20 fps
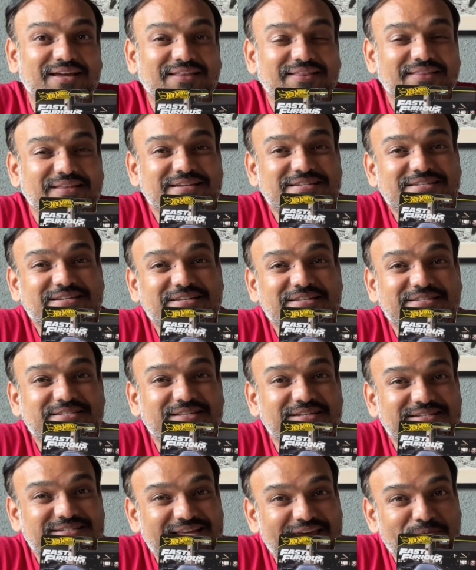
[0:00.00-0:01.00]
This is
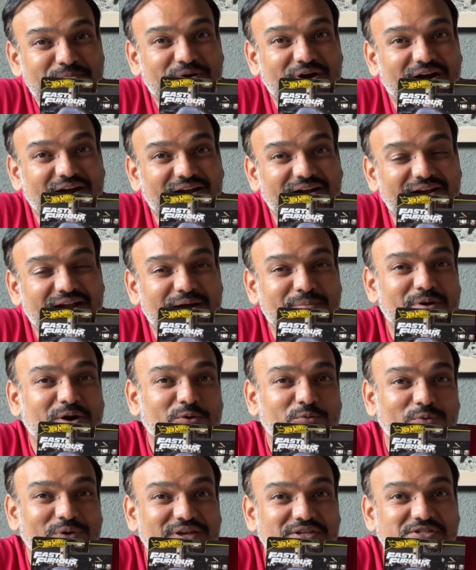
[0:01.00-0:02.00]
the same car about
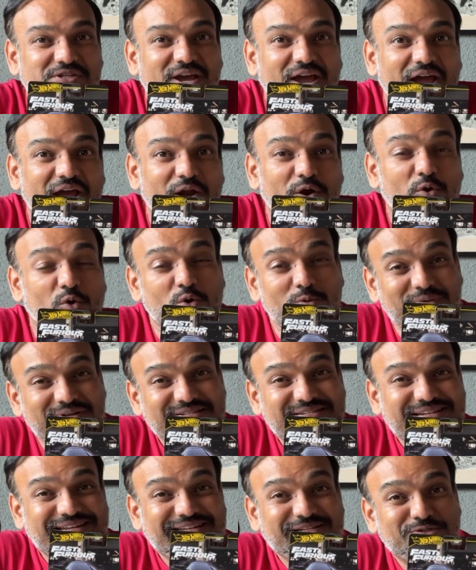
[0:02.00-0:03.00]
which Roman
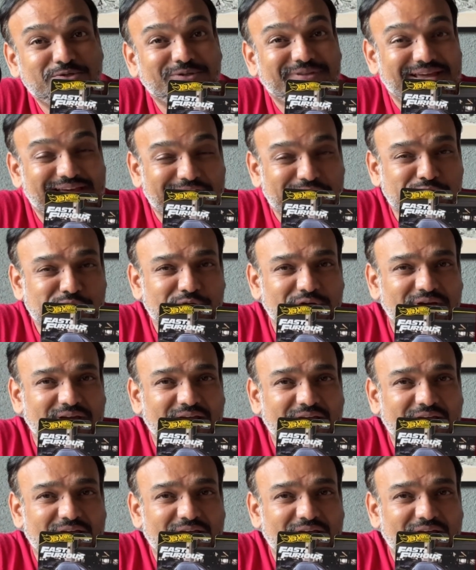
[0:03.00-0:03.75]
says to Tej,